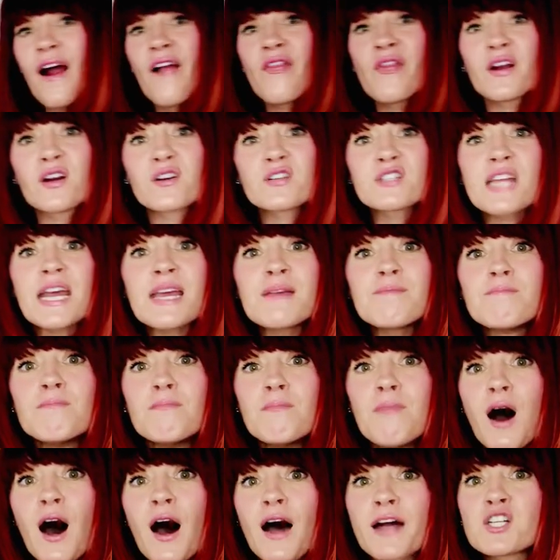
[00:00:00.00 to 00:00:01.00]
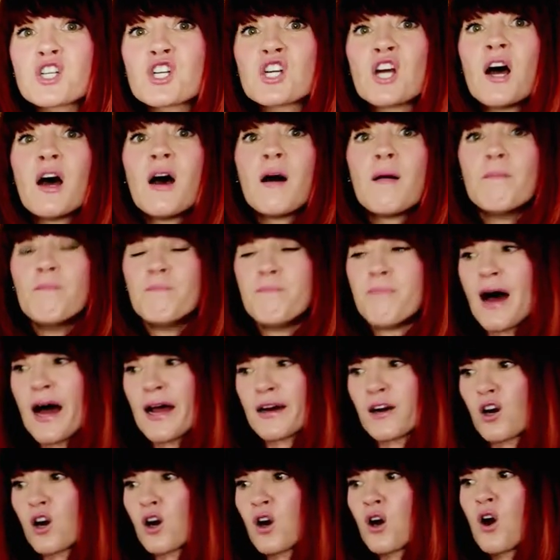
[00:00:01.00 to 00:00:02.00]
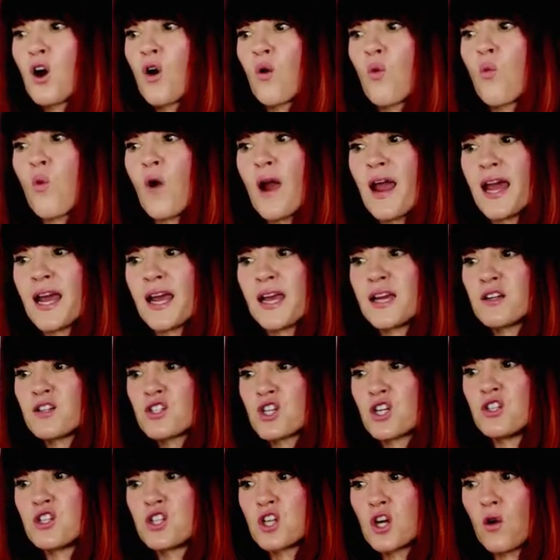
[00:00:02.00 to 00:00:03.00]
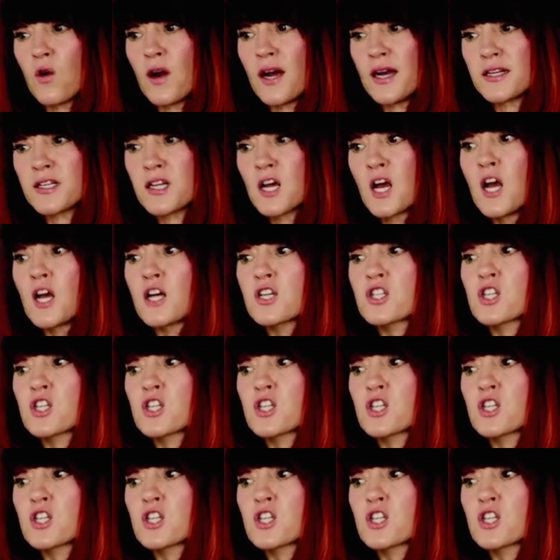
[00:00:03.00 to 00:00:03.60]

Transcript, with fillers: And there's a much better way to do it.